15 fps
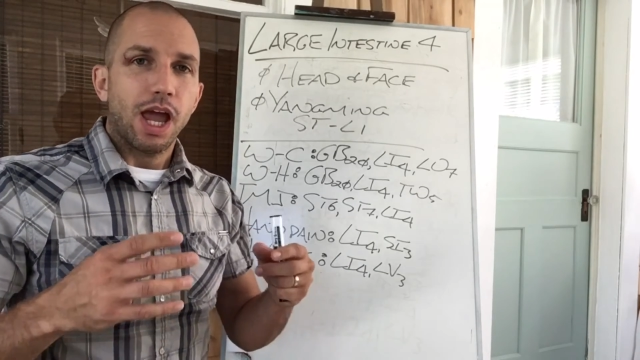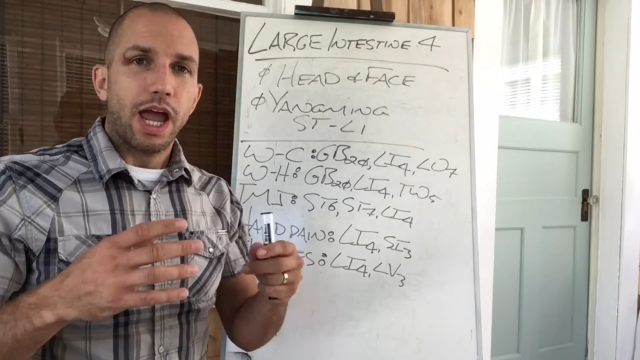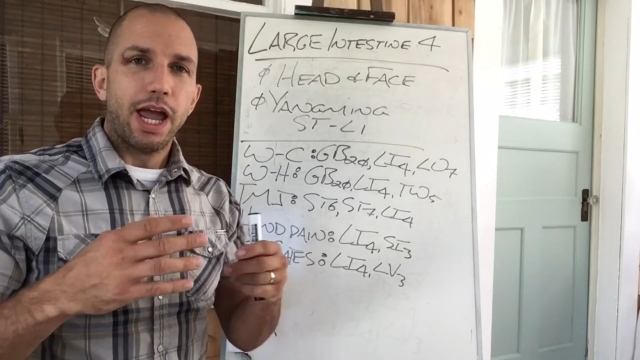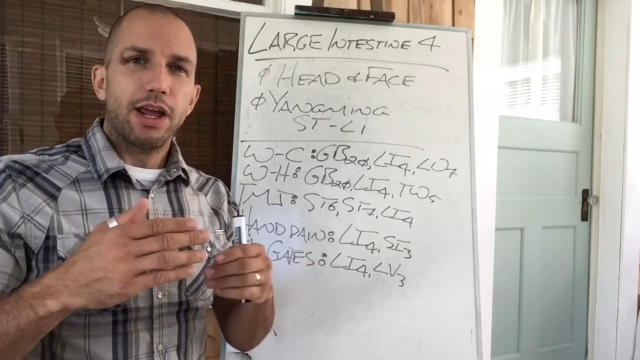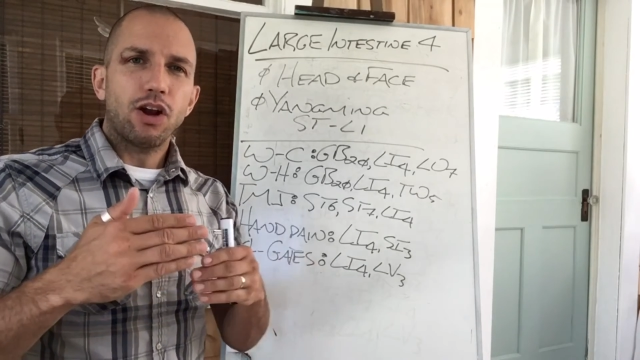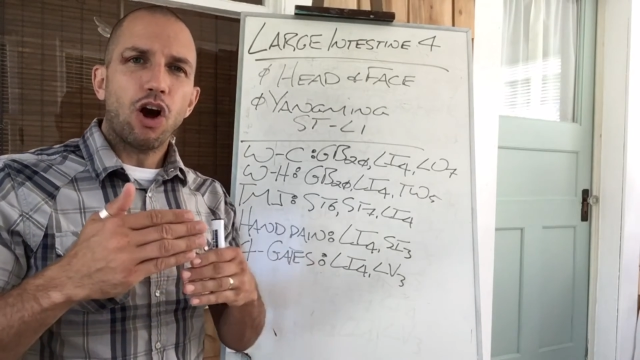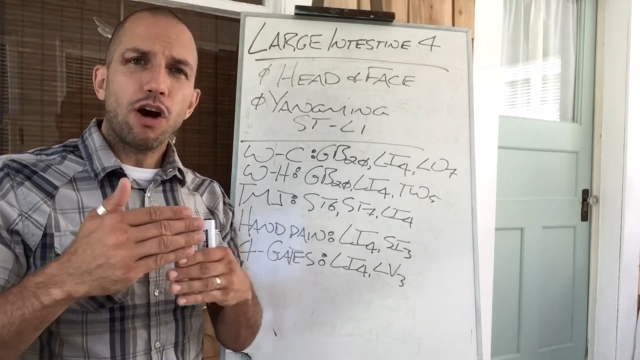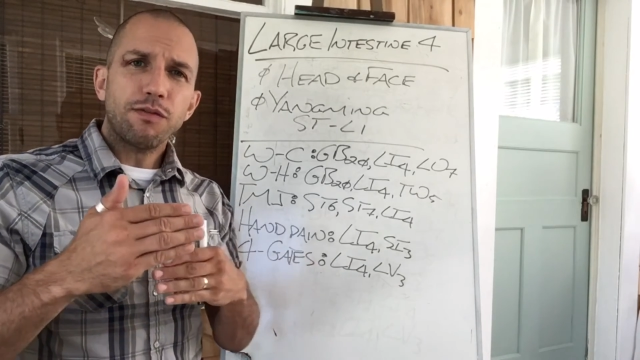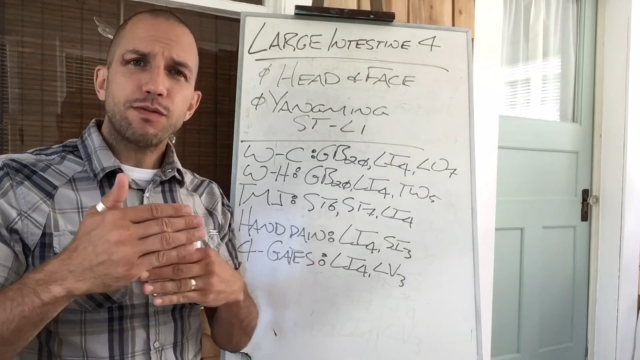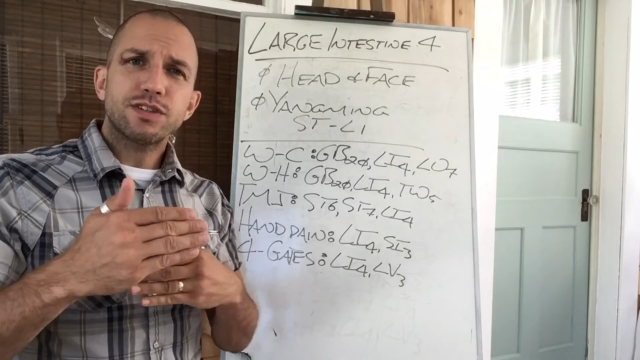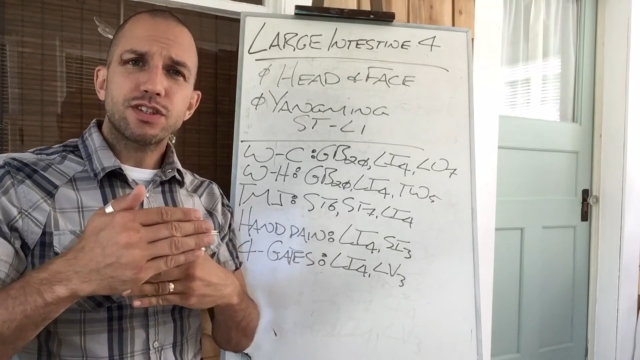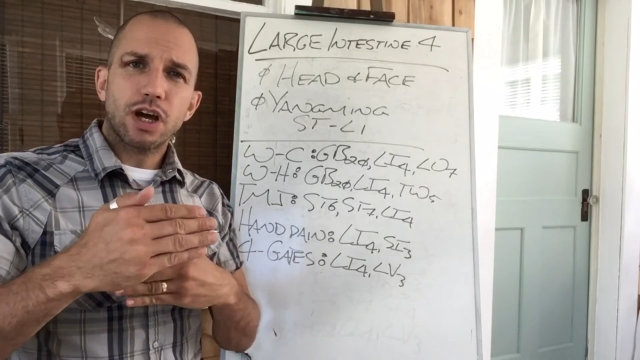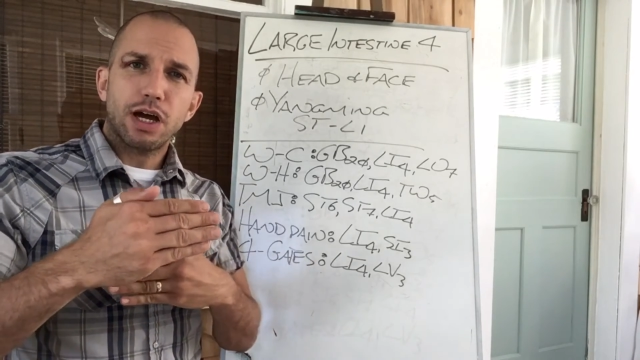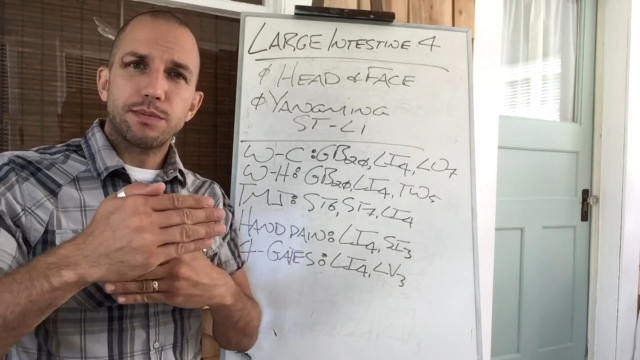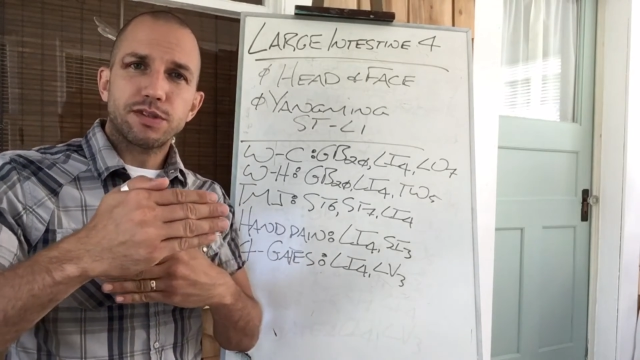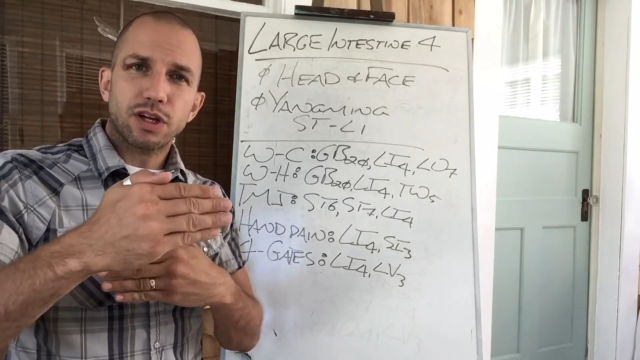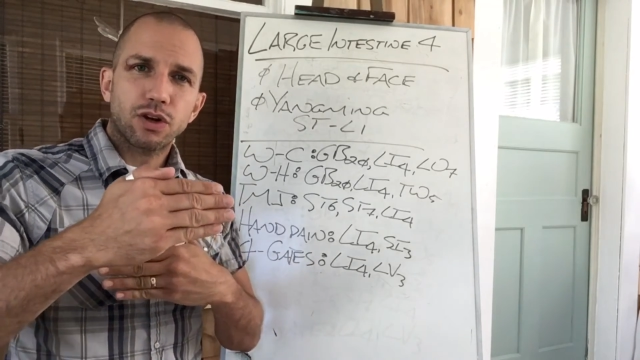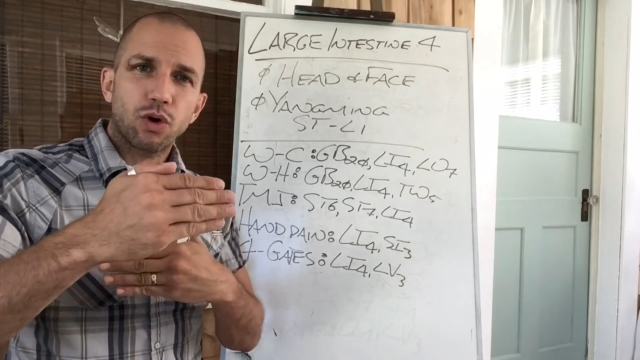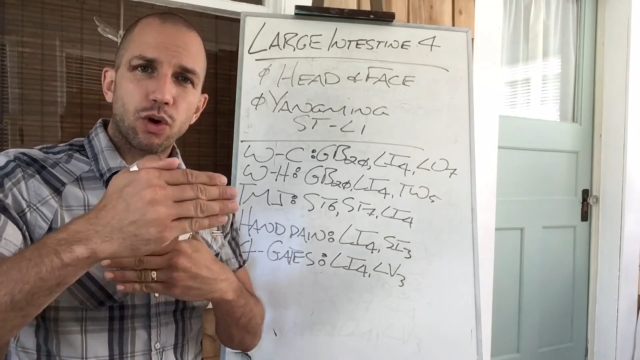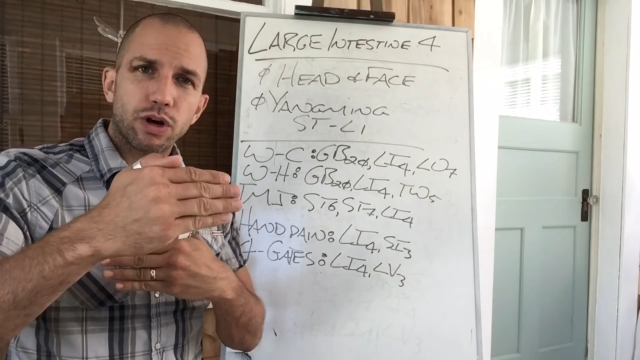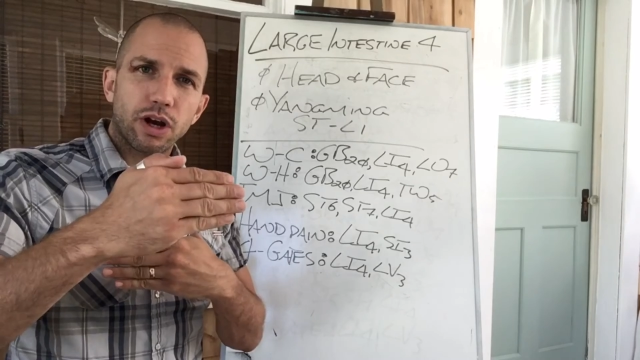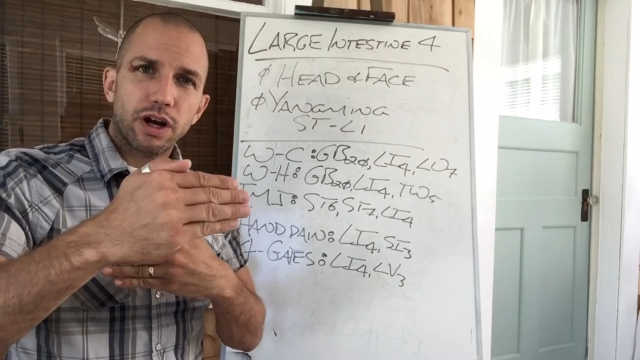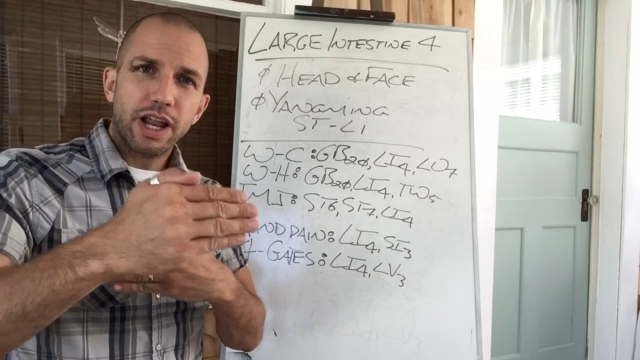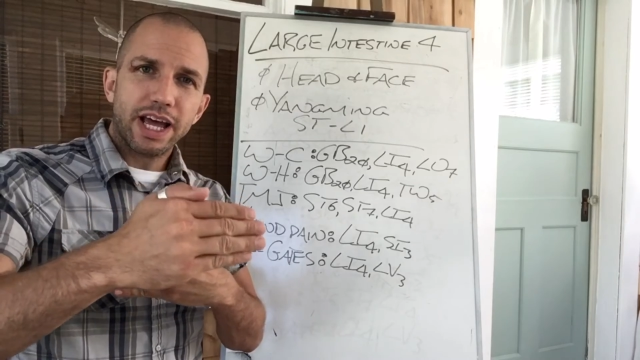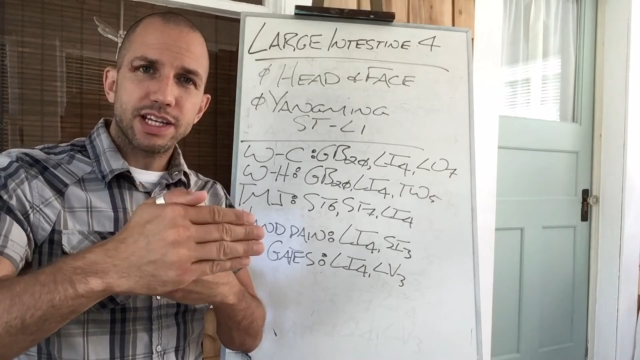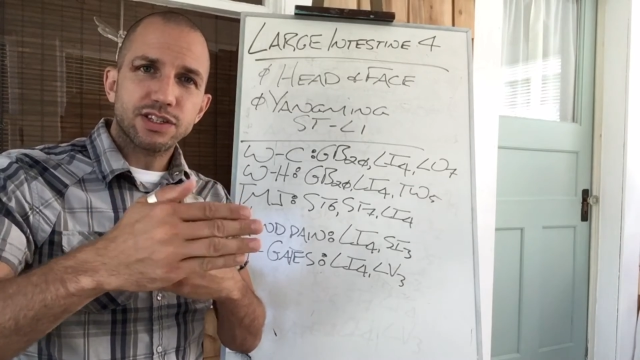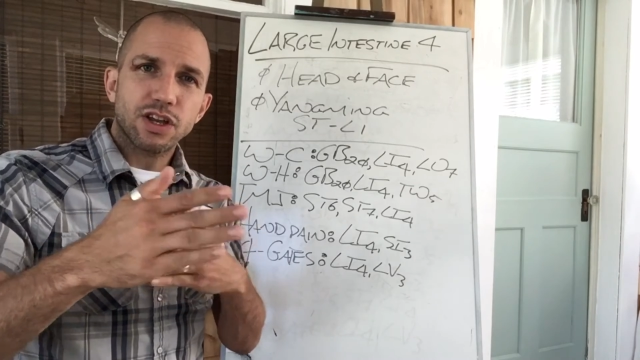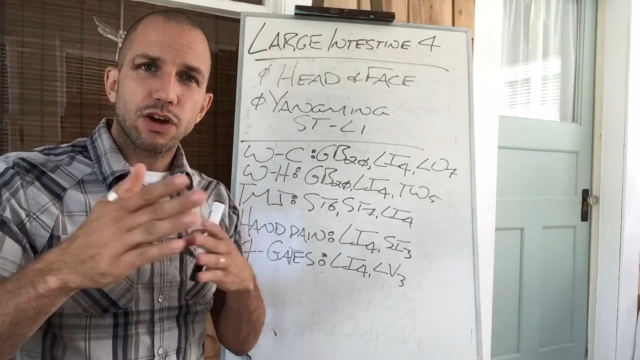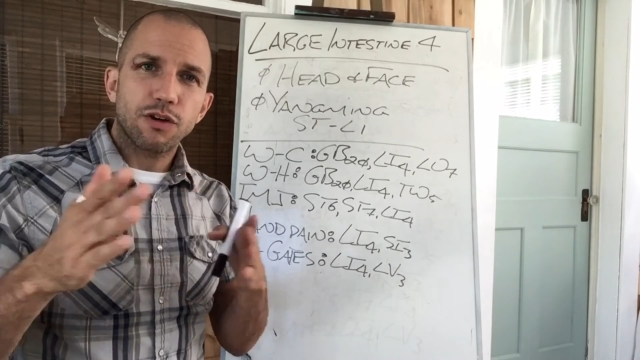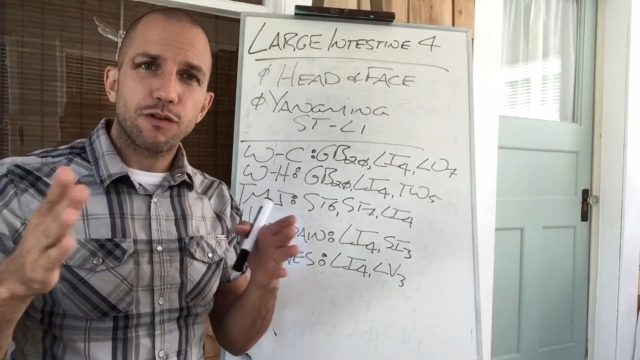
And oftentimes a courtyard has